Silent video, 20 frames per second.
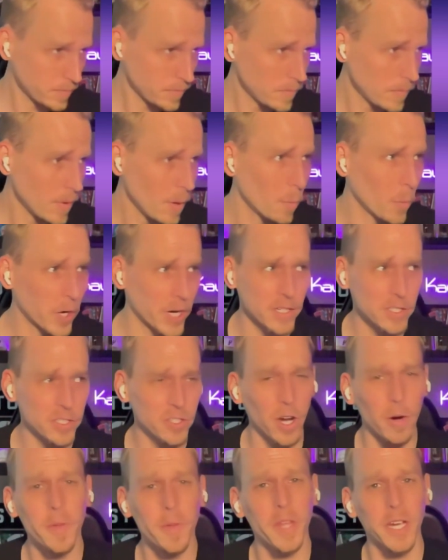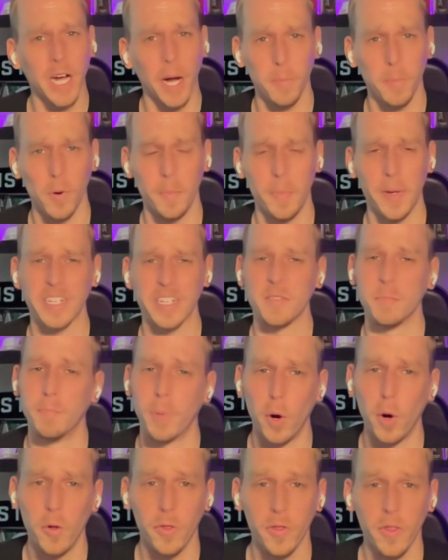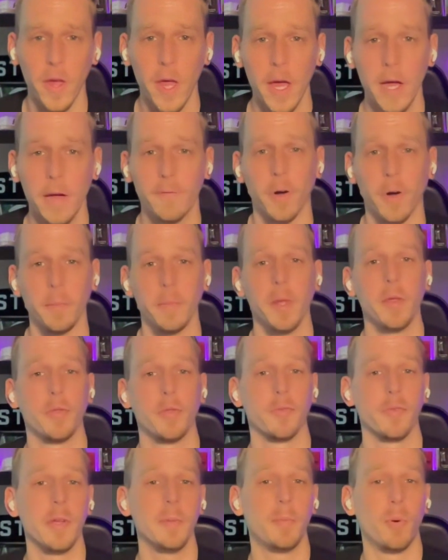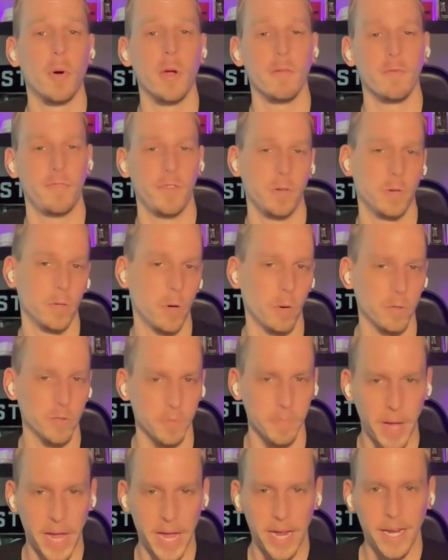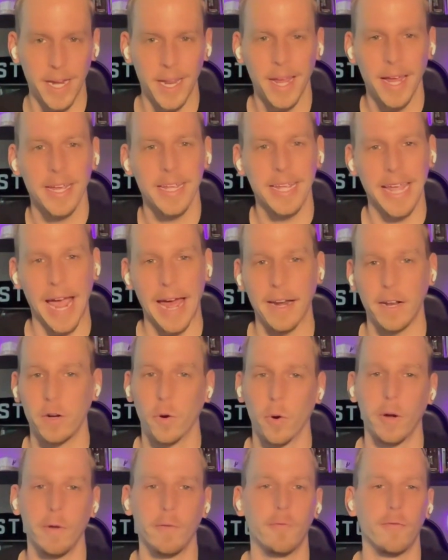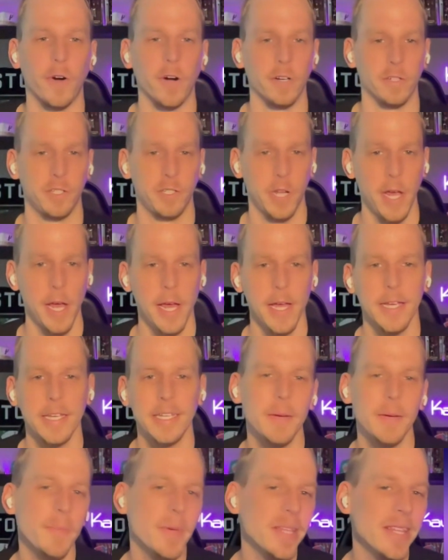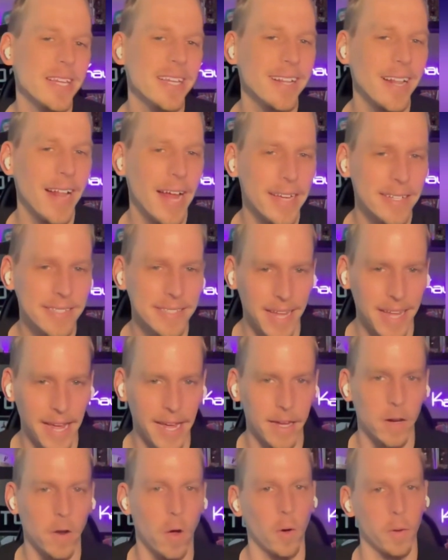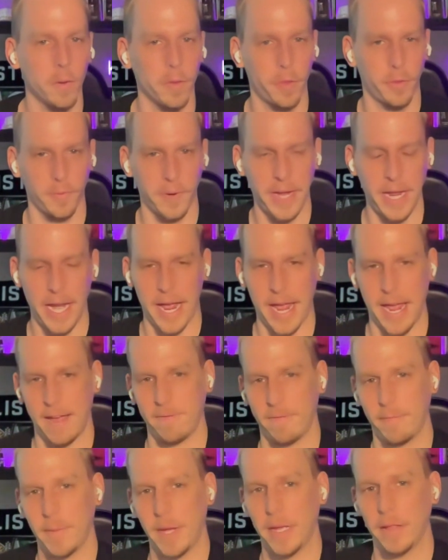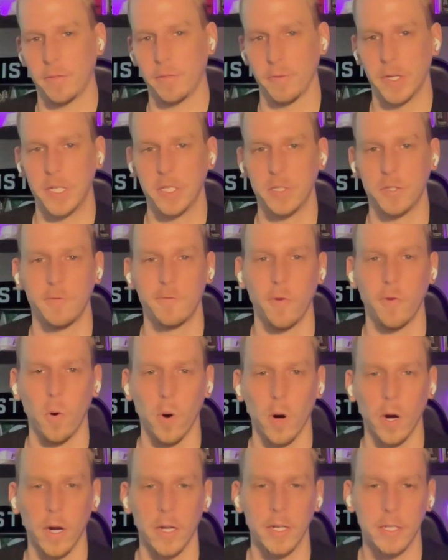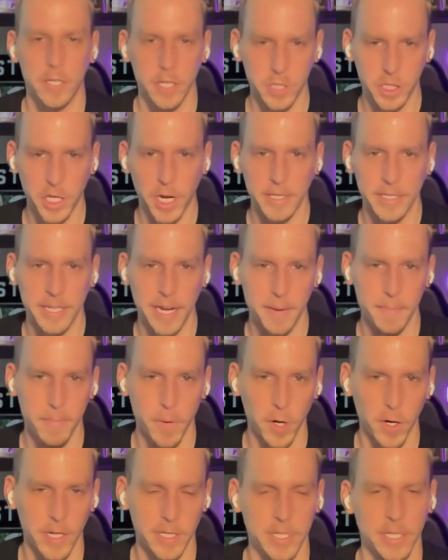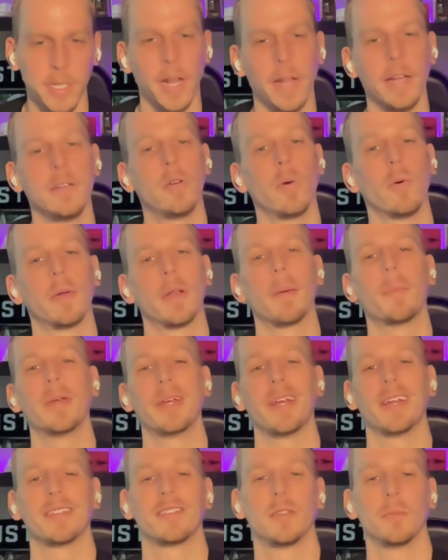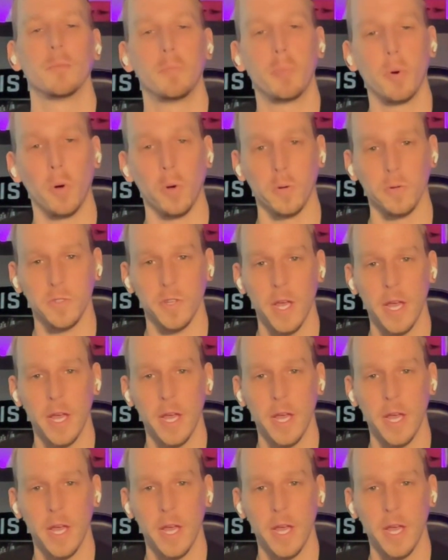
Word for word: we're going to start with a couple of picks, both from the three-point field goals made category. First, give me the less than on three and a half made threes for DeJounte Murray tonight going up against the Bulls.